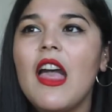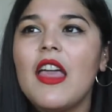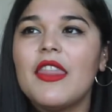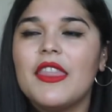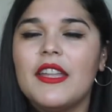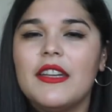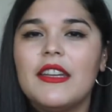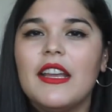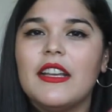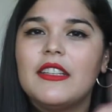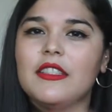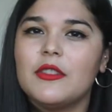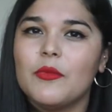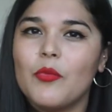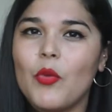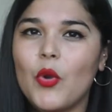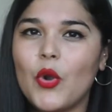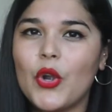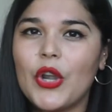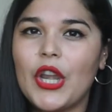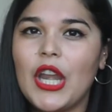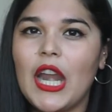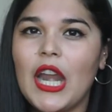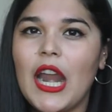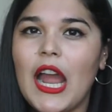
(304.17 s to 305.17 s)
the next
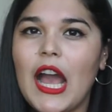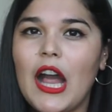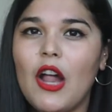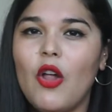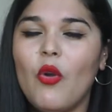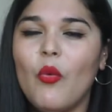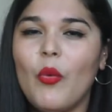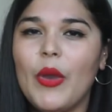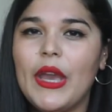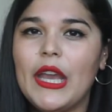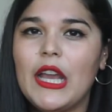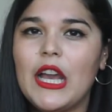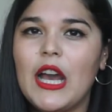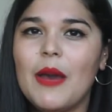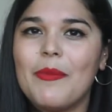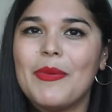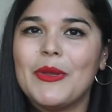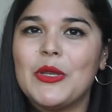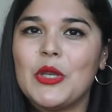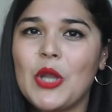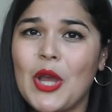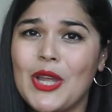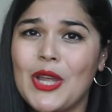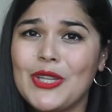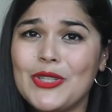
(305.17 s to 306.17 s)
morning I'll wake
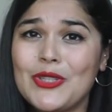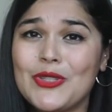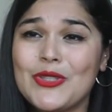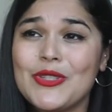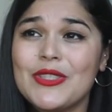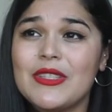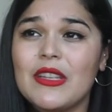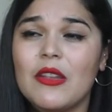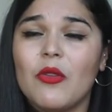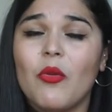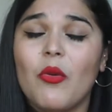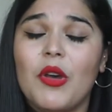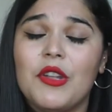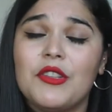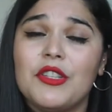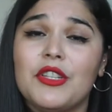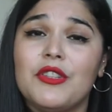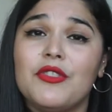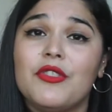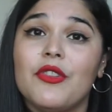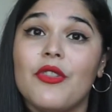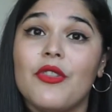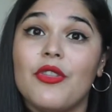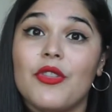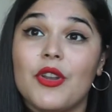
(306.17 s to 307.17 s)
up nauseous and
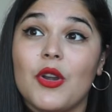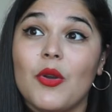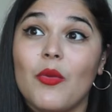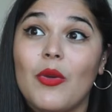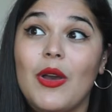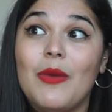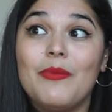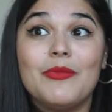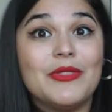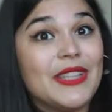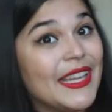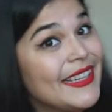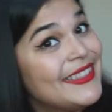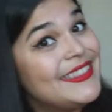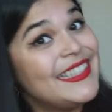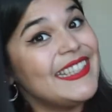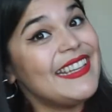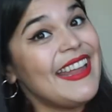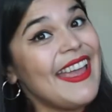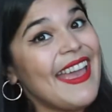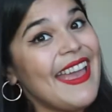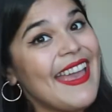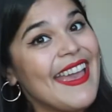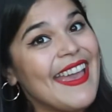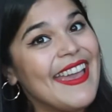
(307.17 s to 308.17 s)
wanting to throw up like
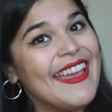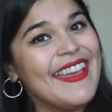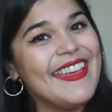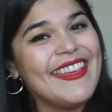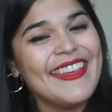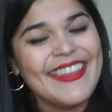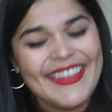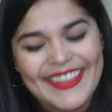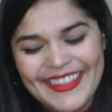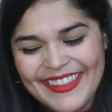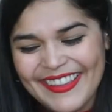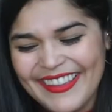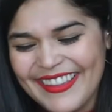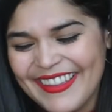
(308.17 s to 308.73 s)
today.